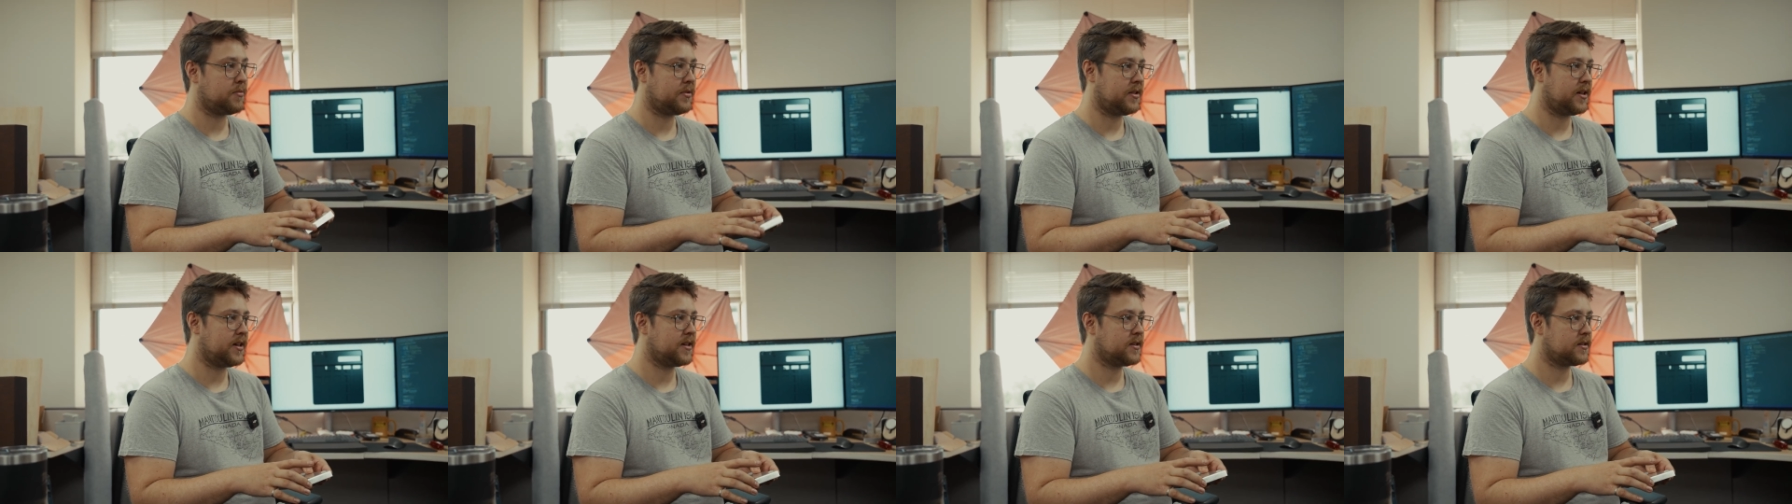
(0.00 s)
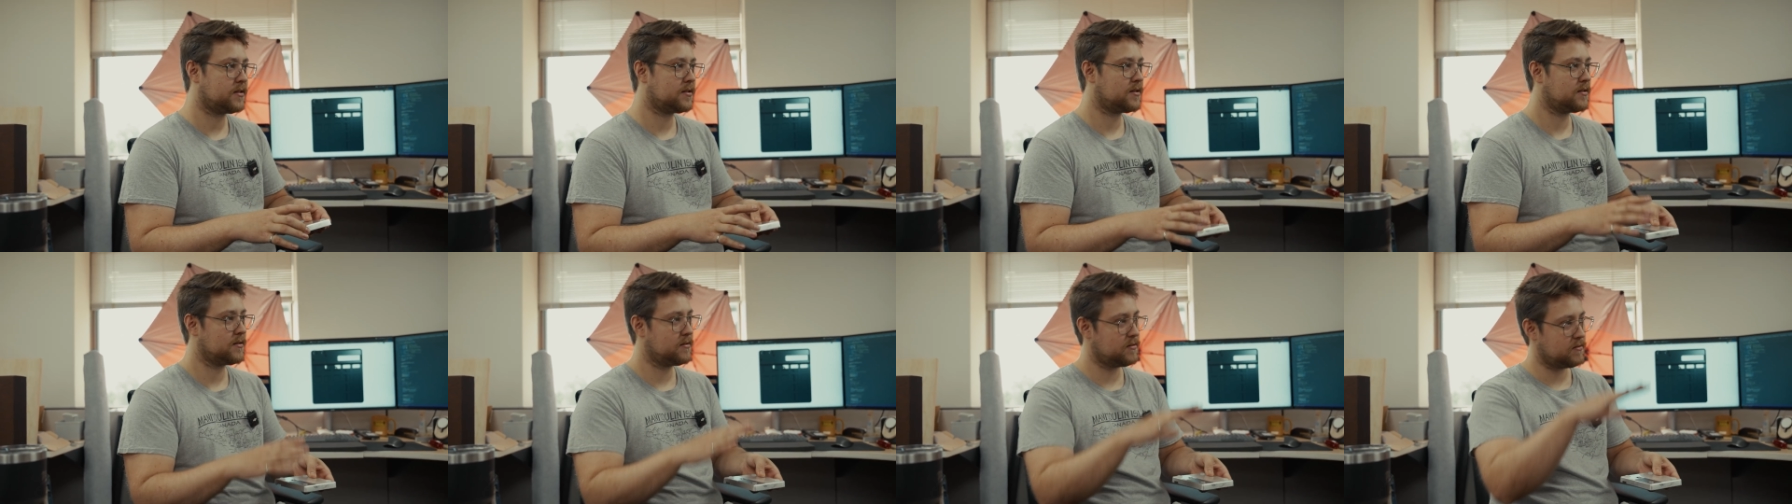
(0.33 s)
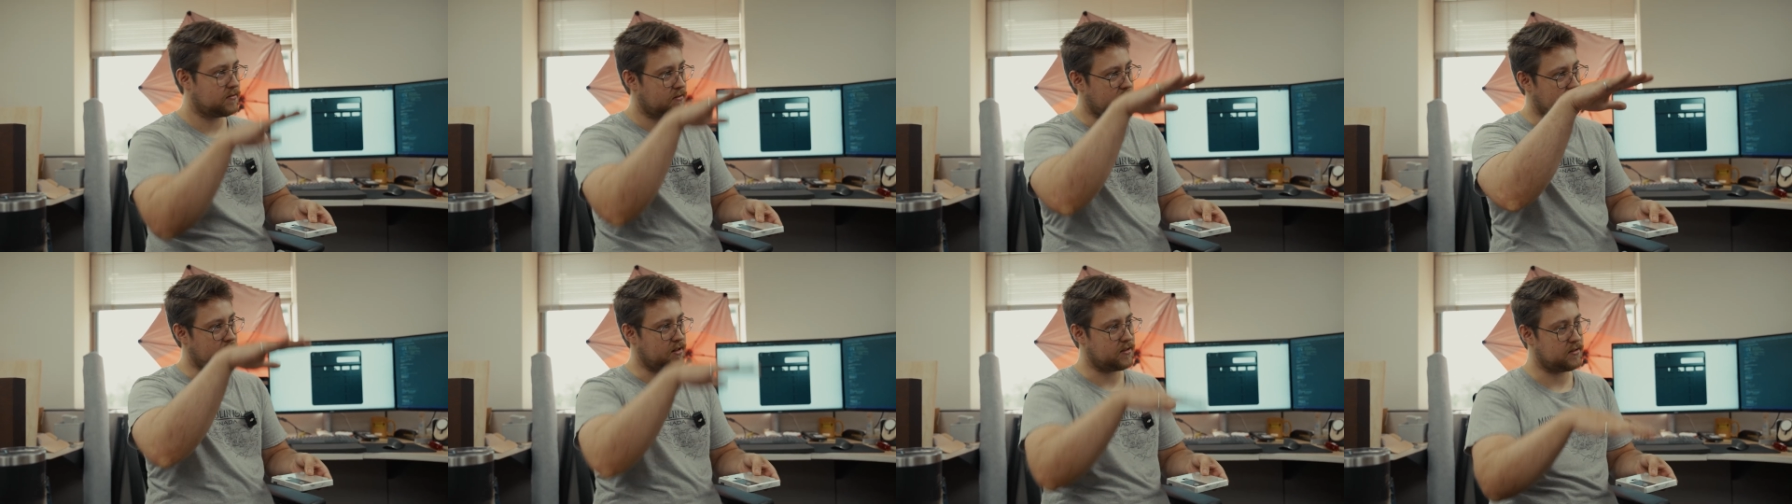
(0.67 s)
place
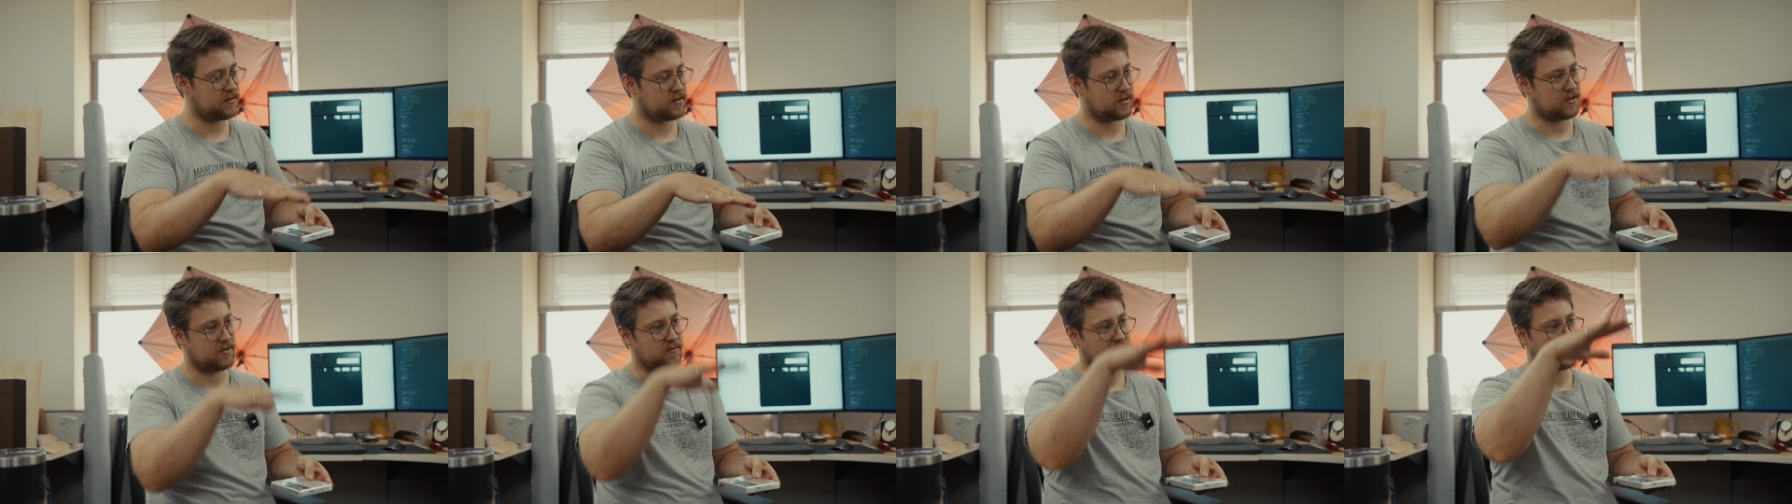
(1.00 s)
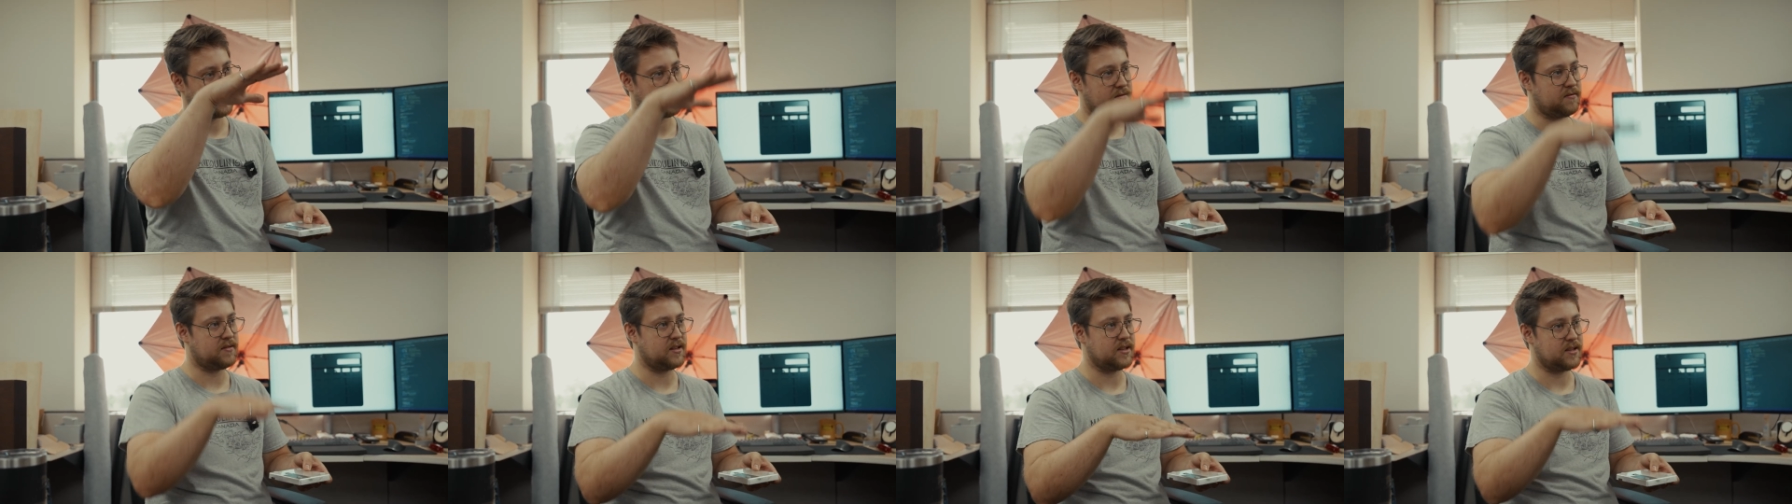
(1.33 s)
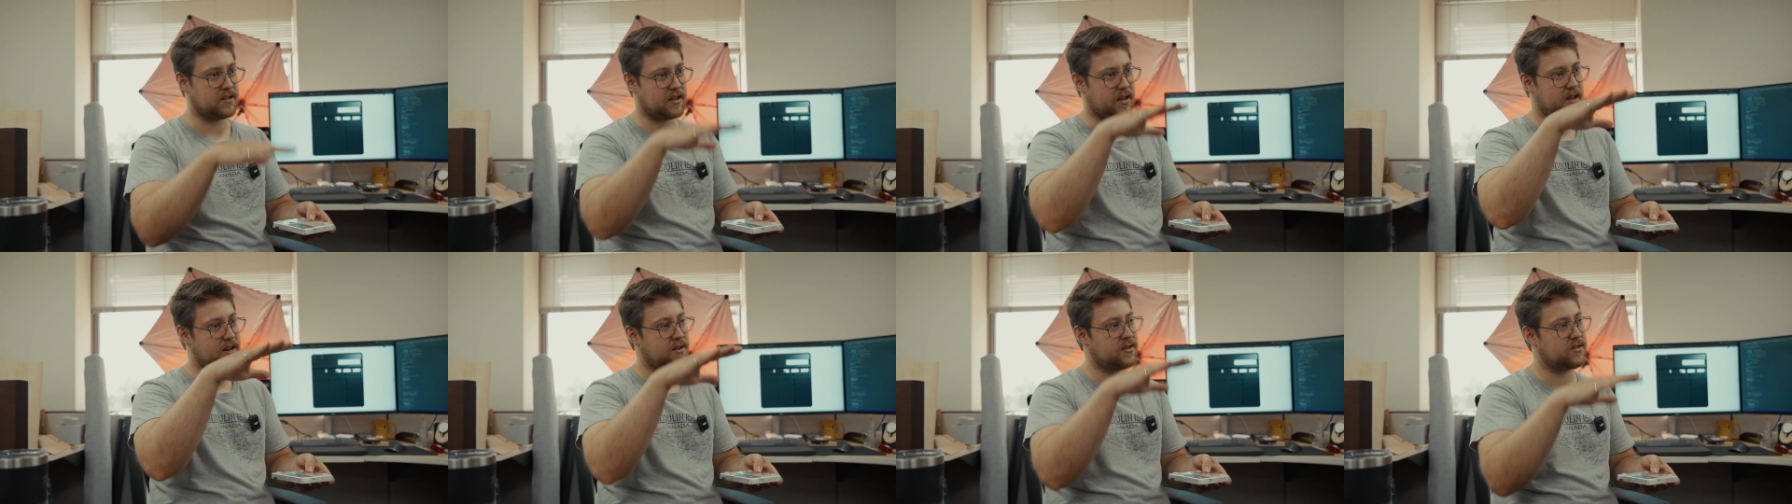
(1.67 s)
in terms of the
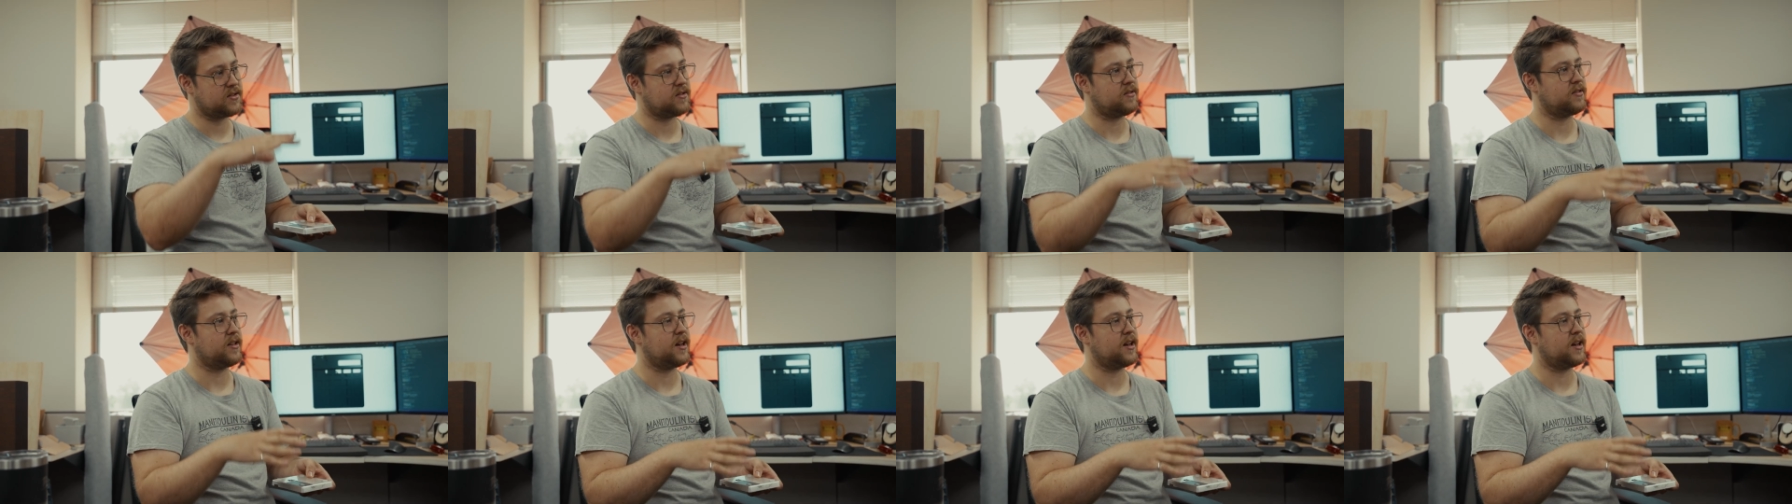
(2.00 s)
Z, so